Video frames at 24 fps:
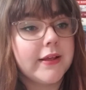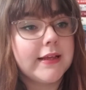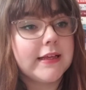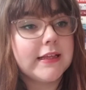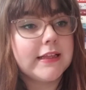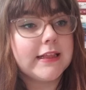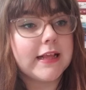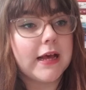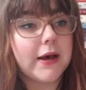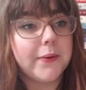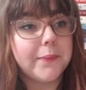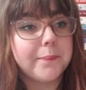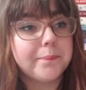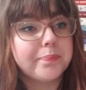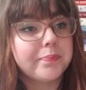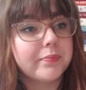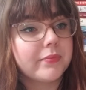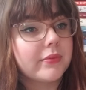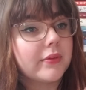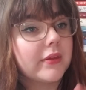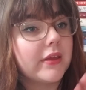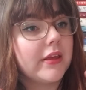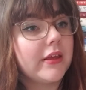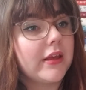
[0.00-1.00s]
So
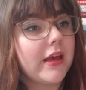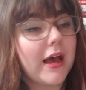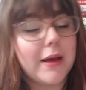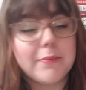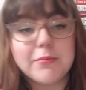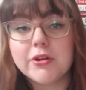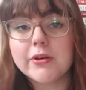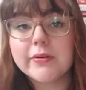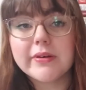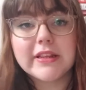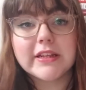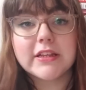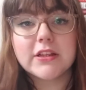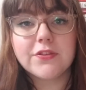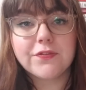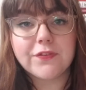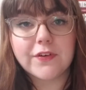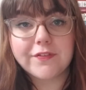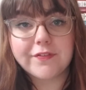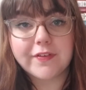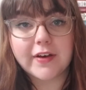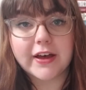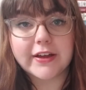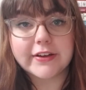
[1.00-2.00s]
I'm doing this for
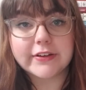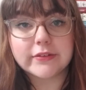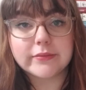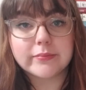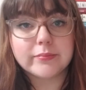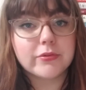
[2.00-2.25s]
fun,